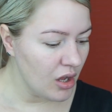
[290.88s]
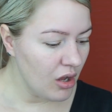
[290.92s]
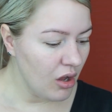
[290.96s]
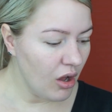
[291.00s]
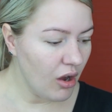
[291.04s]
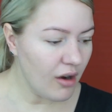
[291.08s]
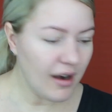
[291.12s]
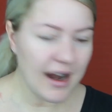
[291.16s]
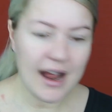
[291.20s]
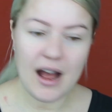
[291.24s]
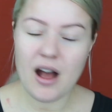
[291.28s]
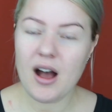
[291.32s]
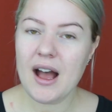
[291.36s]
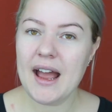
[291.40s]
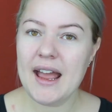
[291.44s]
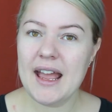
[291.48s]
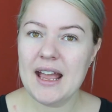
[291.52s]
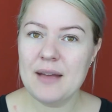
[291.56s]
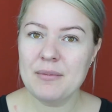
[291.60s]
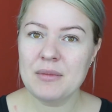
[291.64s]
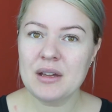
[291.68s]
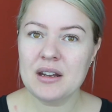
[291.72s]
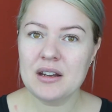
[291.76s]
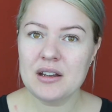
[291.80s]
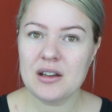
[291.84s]
Alright, I
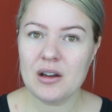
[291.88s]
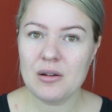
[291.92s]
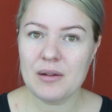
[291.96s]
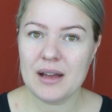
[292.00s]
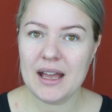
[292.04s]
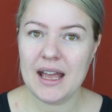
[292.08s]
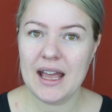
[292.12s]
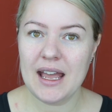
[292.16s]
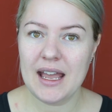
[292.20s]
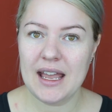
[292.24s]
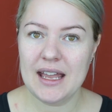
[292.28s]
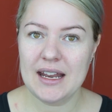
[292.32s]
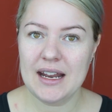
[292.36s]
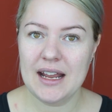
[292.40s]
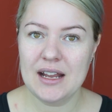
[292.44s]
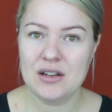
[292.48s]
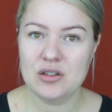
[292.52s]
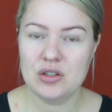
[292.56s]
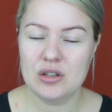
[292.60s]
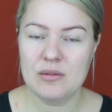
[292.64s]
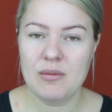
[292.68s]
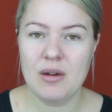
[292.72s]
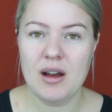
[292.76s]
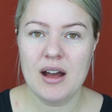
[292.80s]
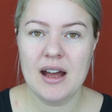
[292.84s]
am going to go ahead
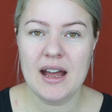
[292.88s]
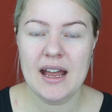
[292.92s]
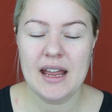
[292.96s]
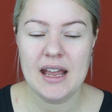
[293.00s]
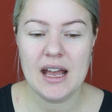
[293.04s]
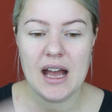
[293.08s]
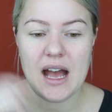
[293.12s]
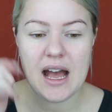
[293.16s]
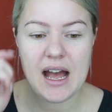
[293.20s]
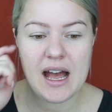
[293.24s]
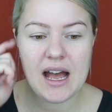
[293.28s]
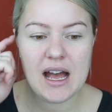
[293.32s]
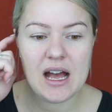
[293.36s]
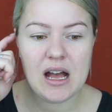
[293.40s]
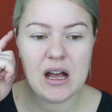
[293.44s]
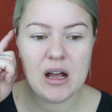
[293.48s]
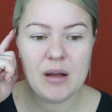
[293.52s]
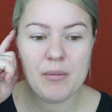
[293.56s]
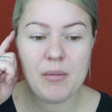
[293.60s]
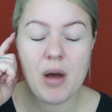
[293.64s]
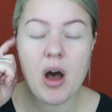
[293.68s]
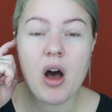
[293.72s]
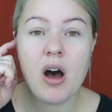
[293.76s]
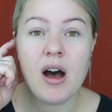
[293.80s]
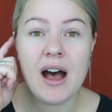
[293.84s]
and do my
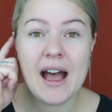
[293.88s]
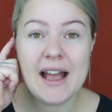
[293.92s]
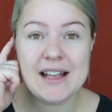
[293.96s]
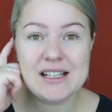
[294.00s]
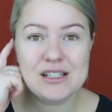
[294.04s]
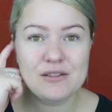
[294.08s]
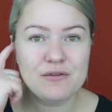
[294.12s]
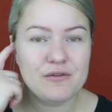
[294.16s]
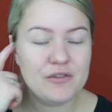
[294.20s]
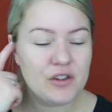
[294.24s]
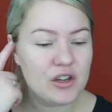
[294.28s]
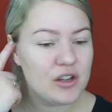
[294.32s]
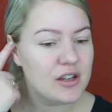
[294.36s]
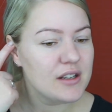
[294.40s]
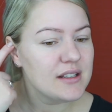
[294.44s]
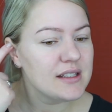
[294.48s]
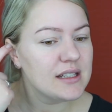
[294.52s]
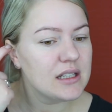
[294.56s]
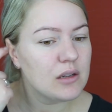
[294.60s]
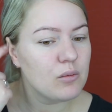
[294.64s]
eyes first.